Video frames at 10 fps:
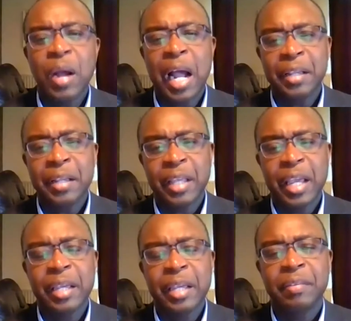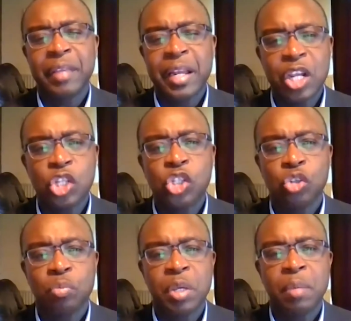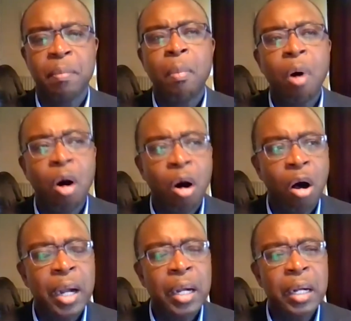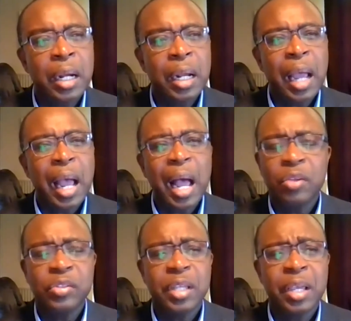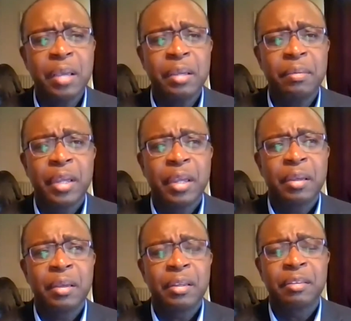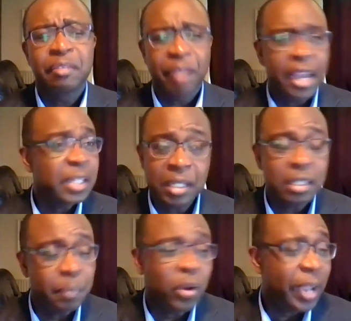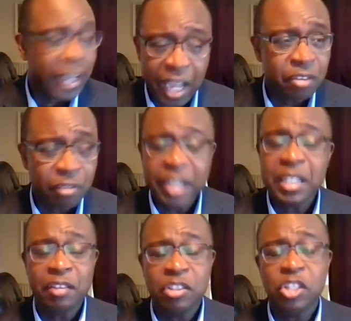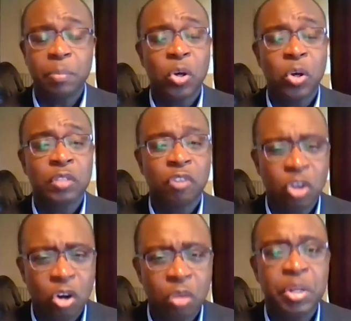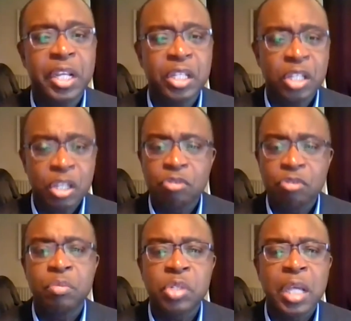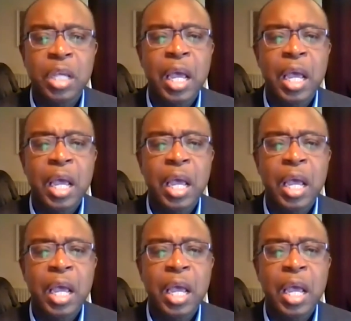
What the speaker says: I think there needs to be more, I'll say, greater support for community groups,